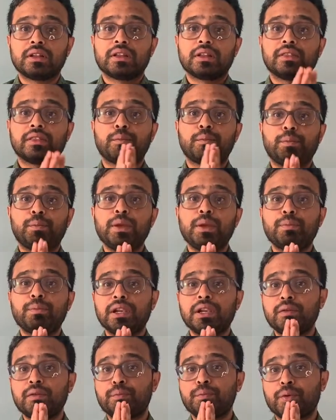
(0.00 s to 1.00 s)
The people
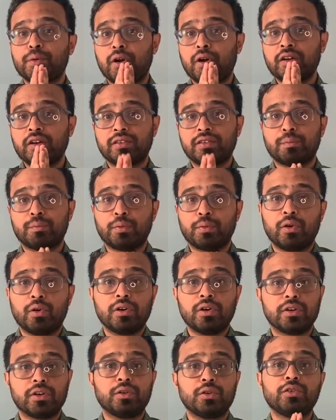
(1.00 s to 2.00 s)
in prod
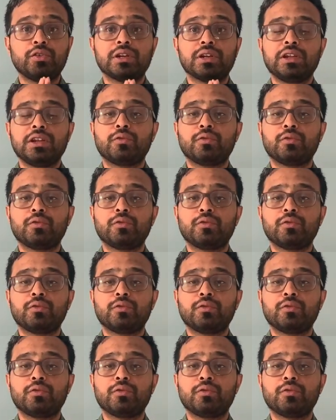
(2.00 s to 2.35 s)
support usually